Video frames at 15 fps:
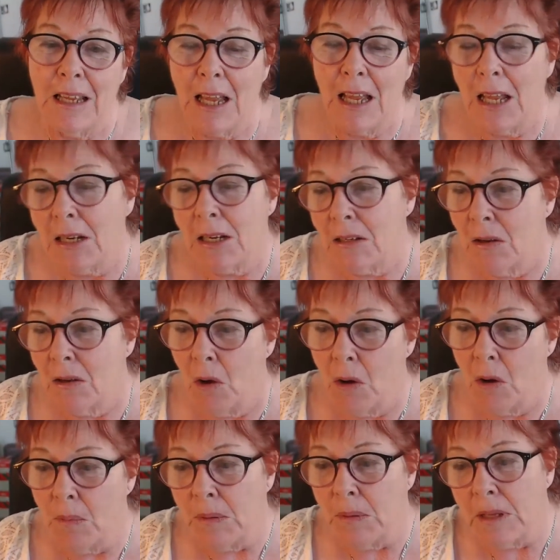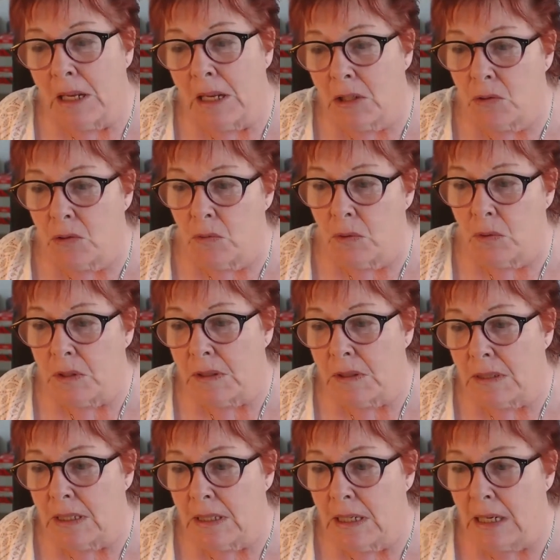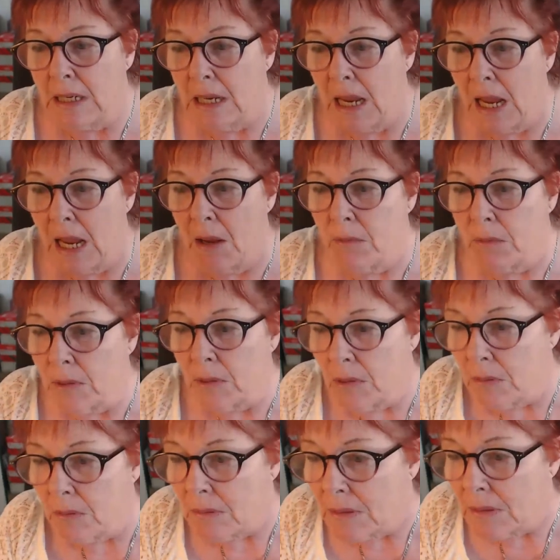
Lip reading: And open that door to see how you.